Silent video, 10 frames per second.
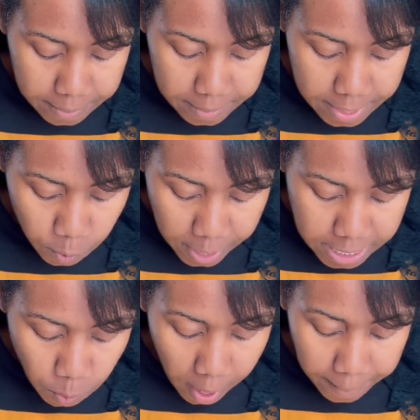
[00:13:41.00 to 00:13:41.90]
the
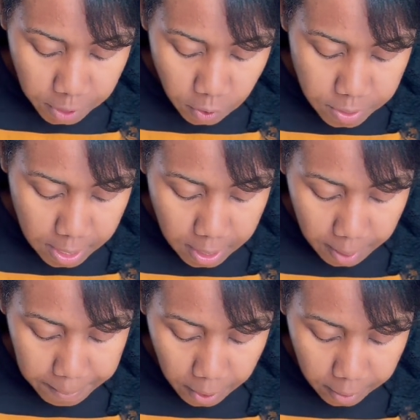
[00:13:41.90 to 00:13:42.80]
reason why I'm using
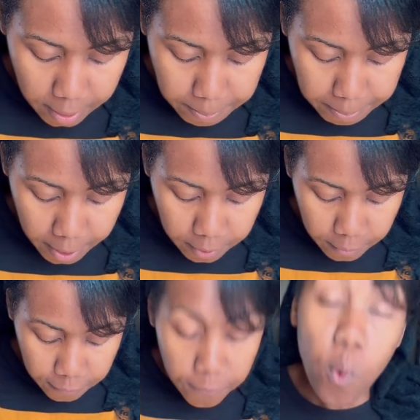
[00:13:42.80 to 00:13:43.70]
American butter
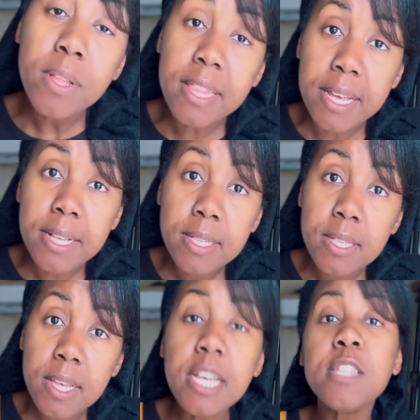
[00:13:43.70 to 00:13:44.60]
for this
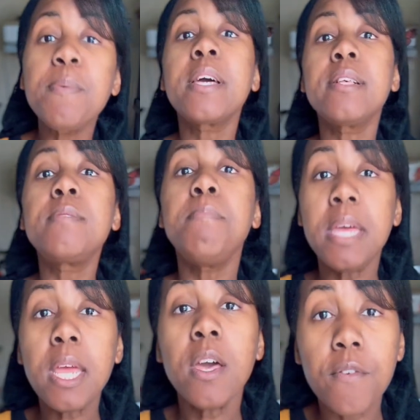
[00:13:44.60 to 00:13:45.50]
is because
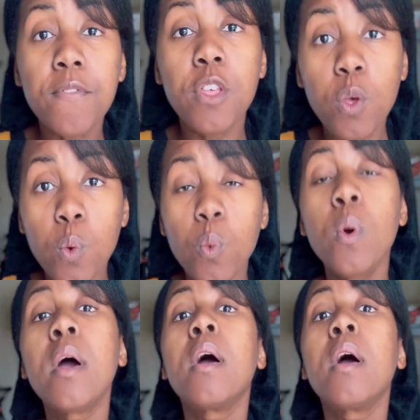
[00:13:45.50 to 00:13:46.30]
many of you